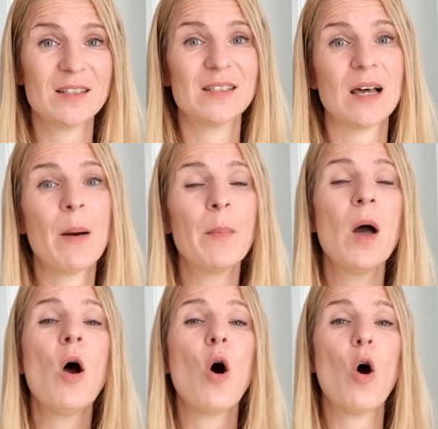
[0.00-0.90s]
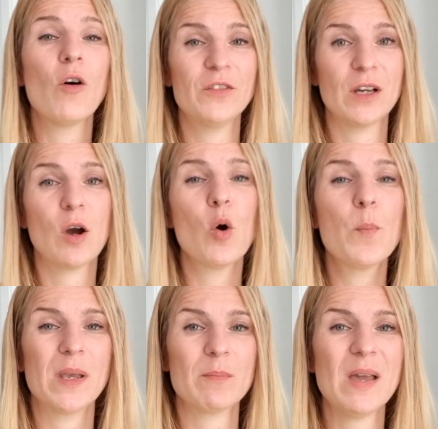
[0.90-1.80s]
some of the
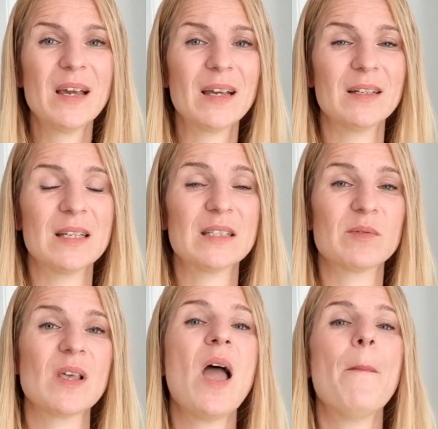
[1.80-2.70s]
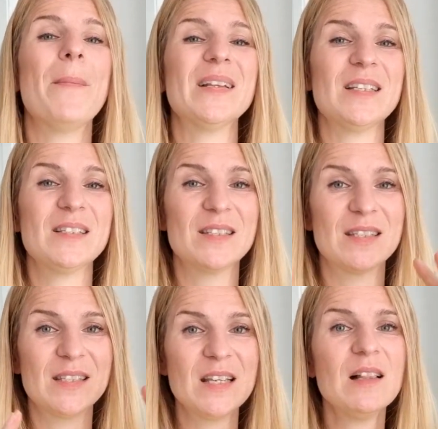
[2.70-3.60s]
coping mechanisms but it's
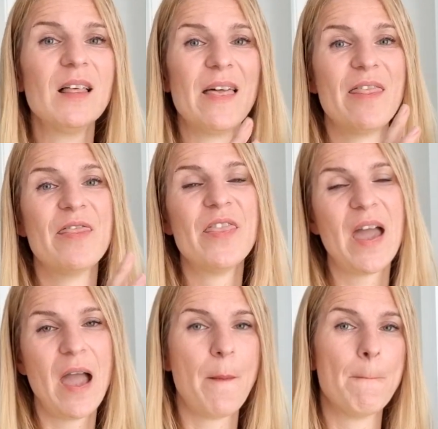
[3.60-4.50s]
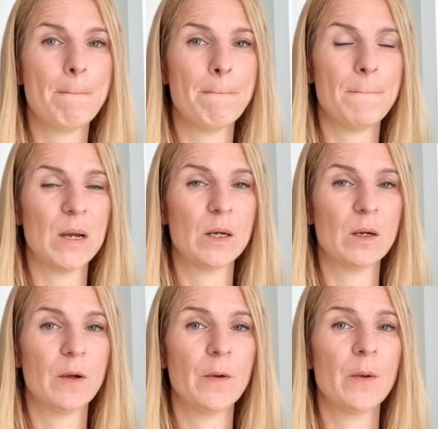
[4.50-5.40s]
still them
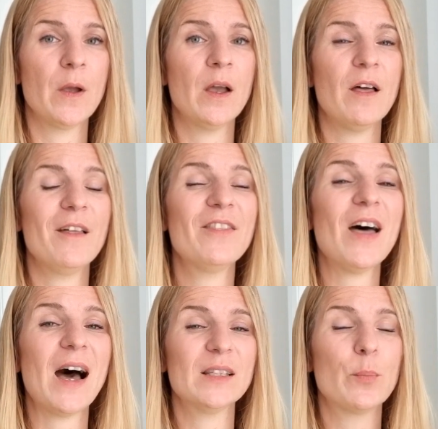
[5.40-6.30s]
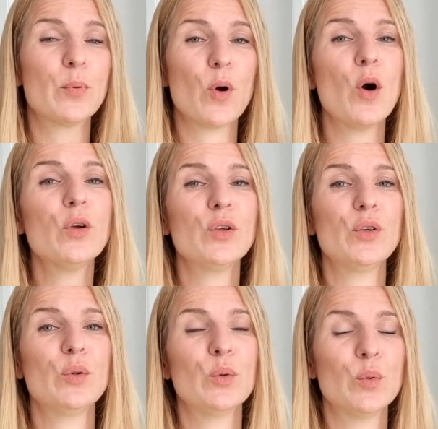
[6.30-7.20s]
that brought
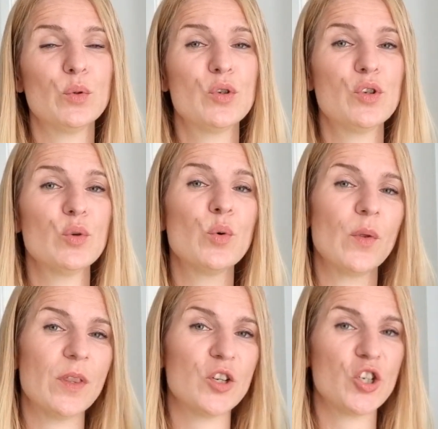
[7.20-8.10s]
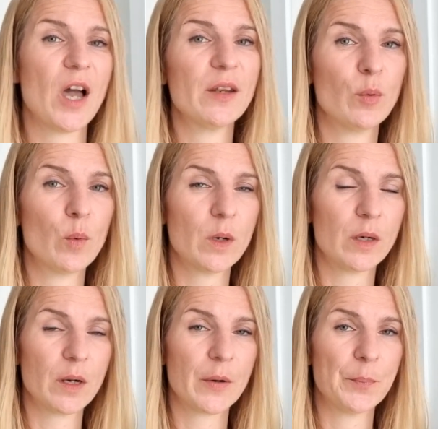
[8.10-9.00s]
you to the shadow
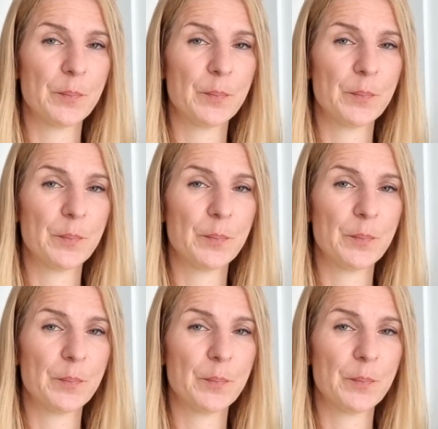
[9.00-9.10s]
work